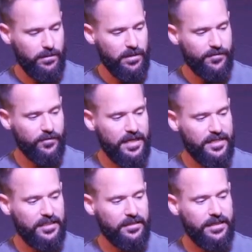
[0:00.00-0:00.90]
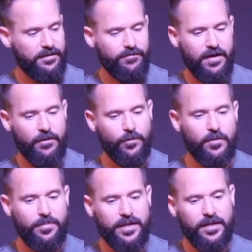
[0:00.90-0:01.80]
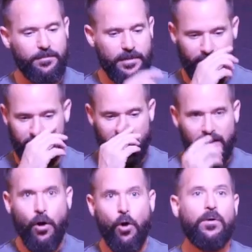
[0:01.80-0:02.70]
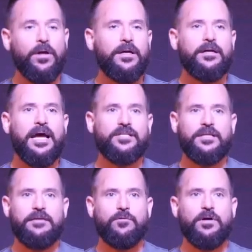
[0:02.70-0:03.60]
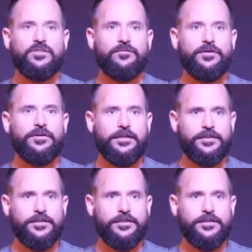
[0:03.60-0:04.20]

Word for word: Everlasting lake of fire. We're going to pick it up here. Oh, actually, I have a question for you guys.